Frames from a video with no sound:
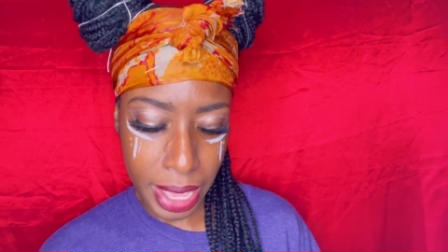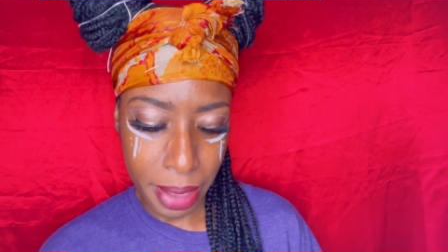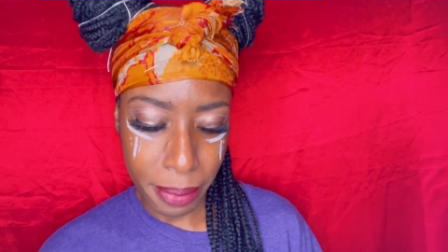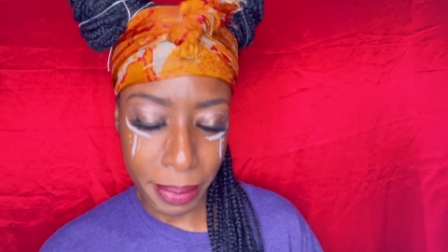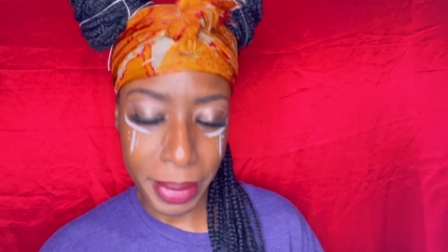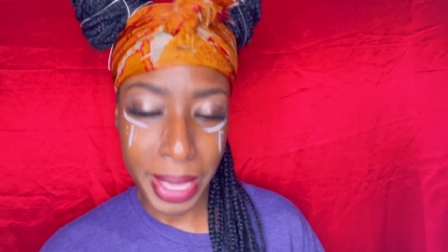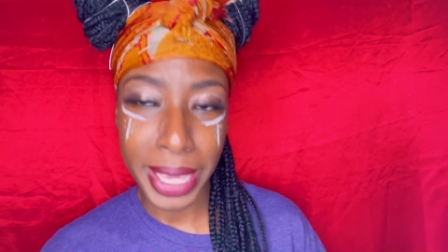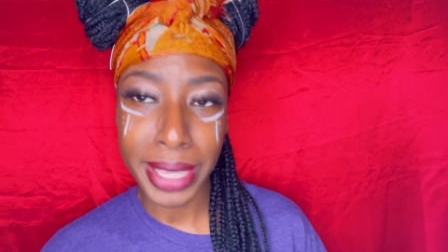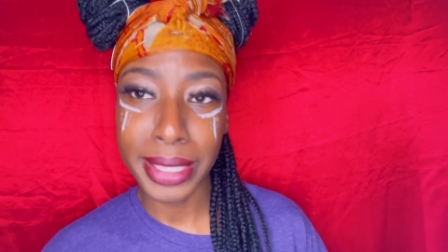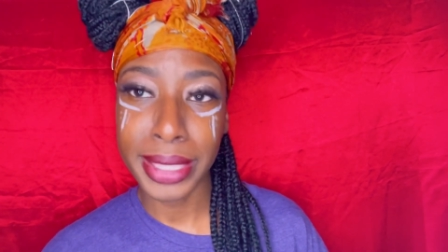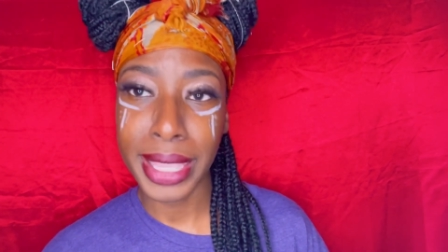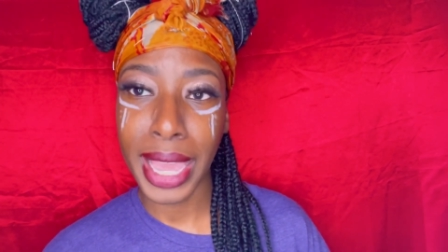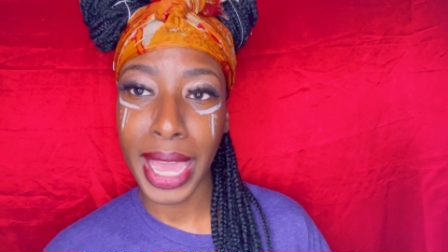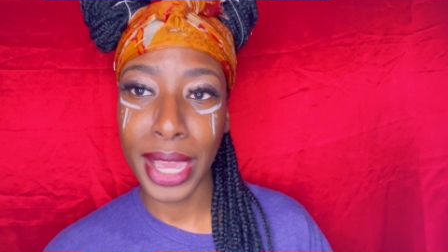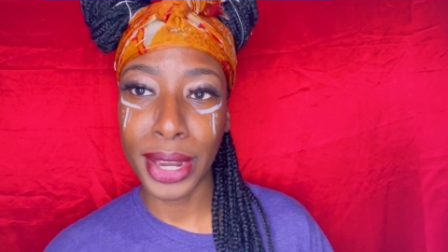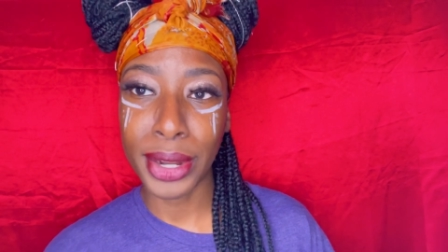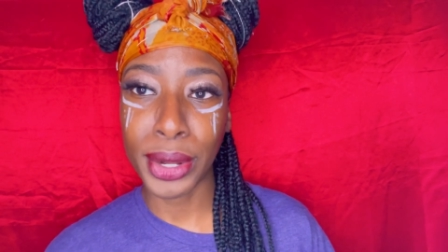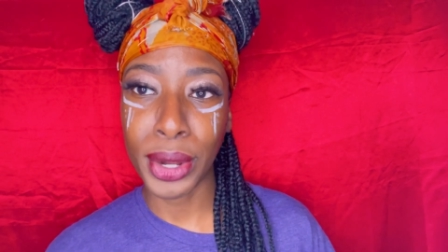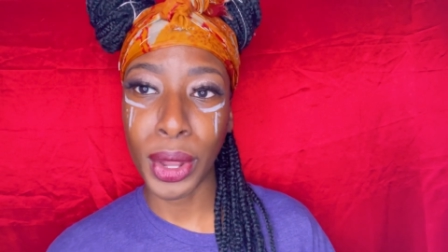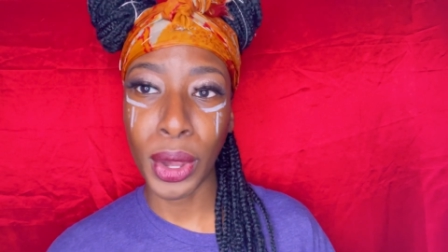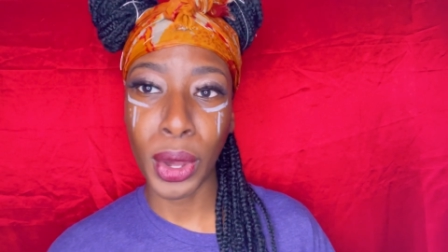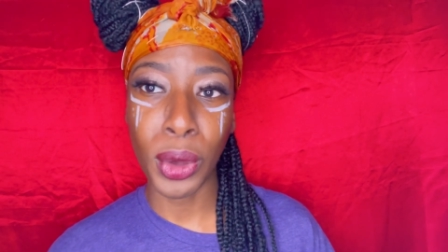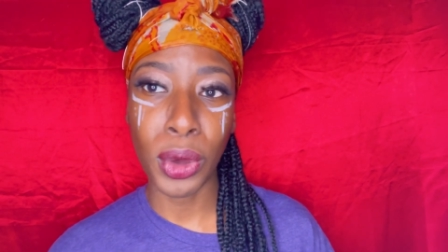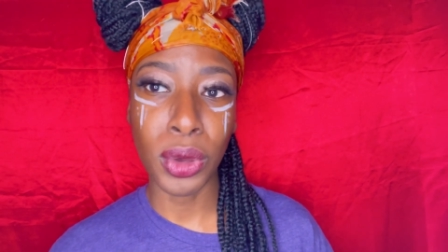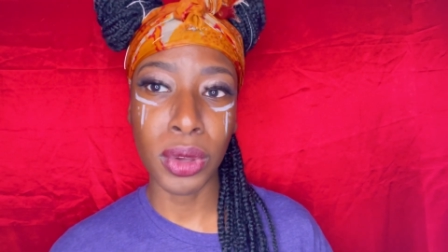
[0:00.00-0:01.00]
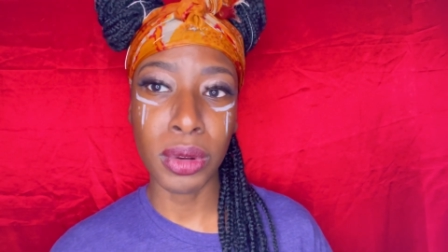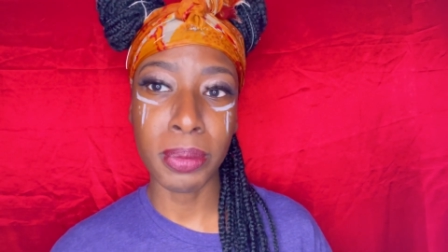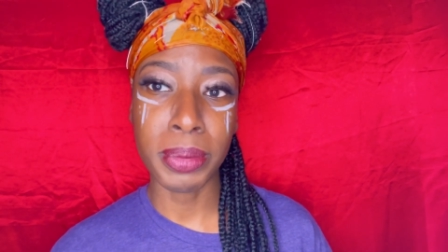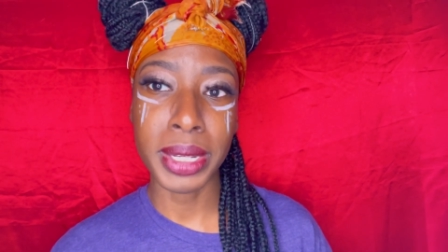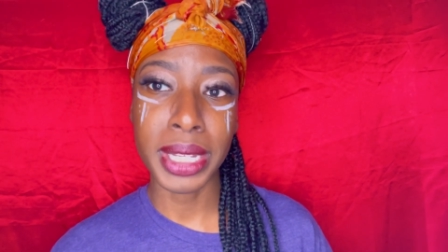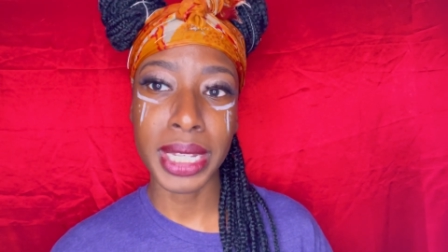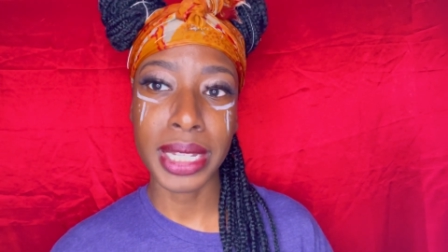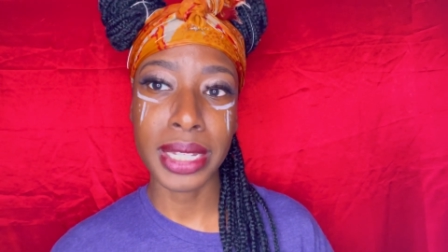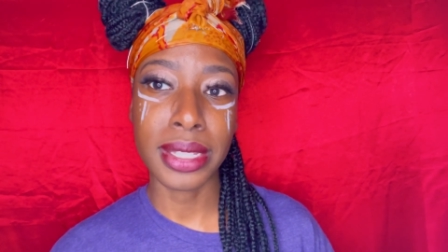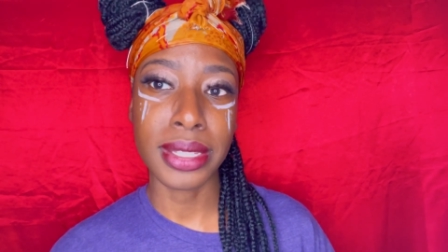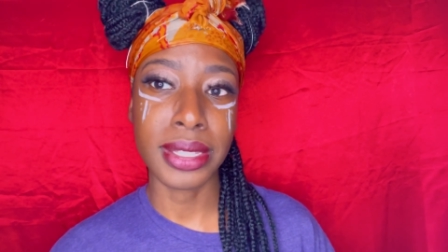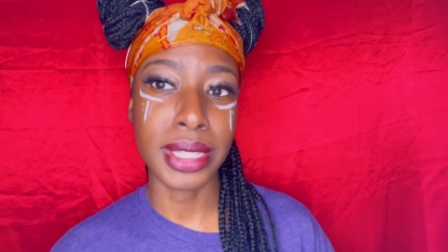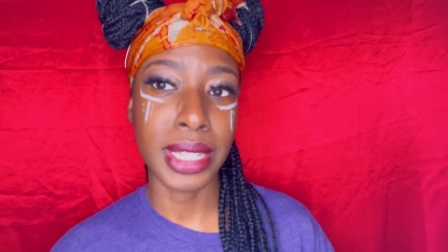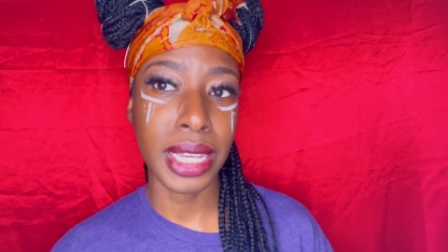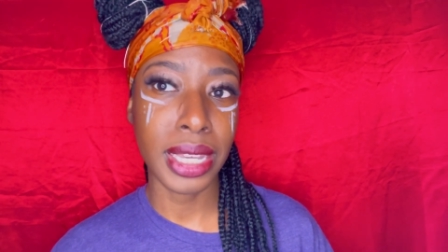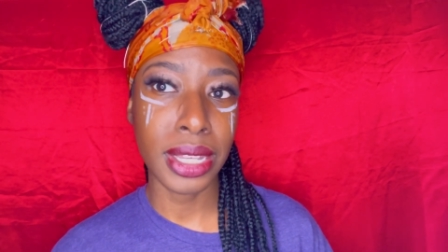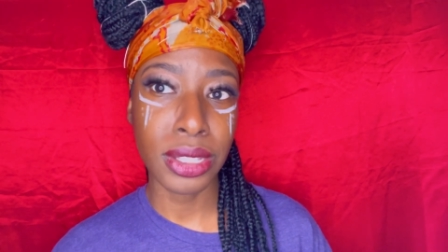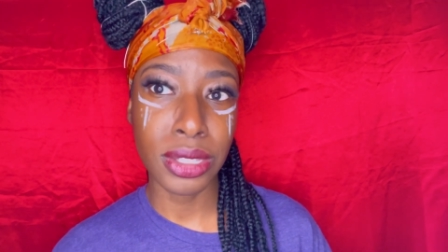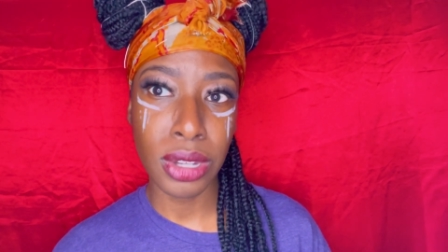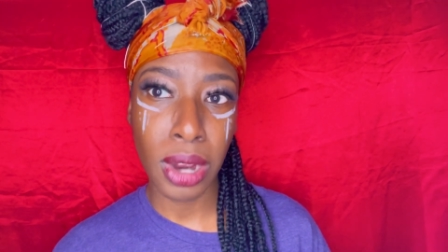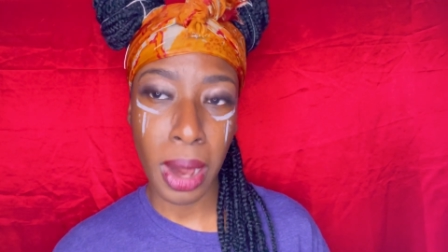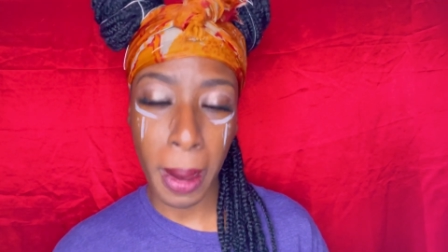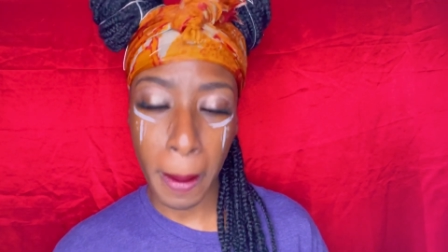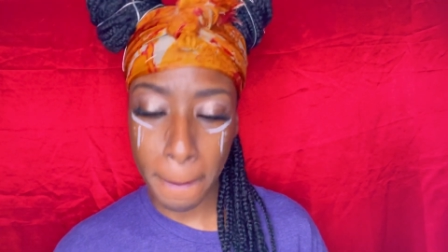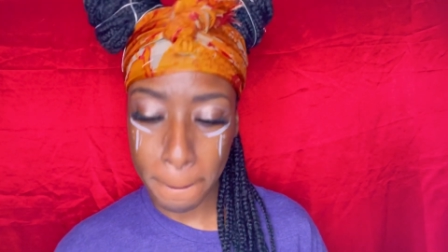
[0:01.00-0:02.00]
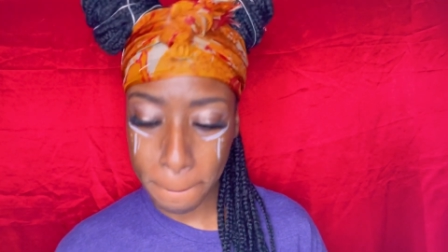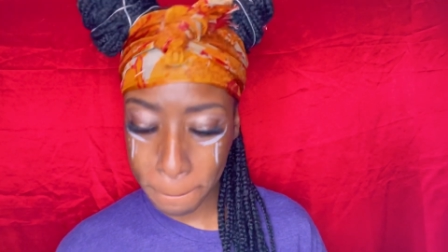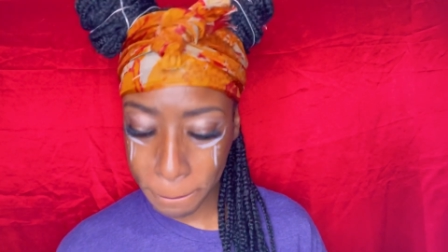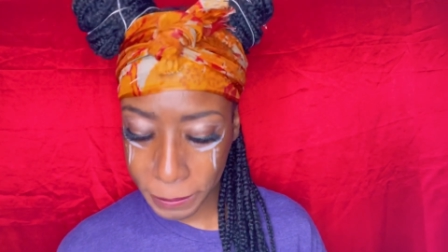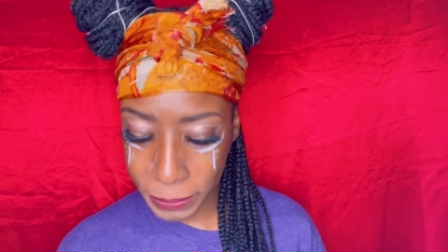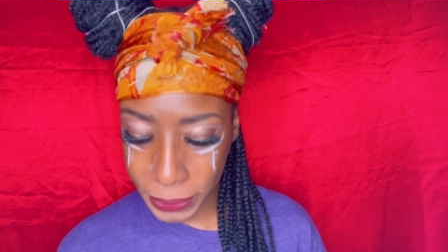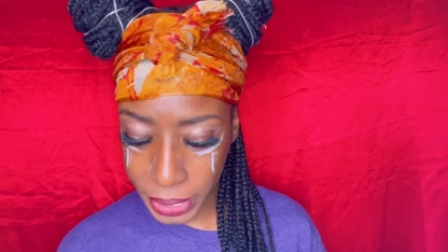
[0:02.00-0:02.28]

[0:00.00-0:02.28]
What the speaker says: make that known, because kids are a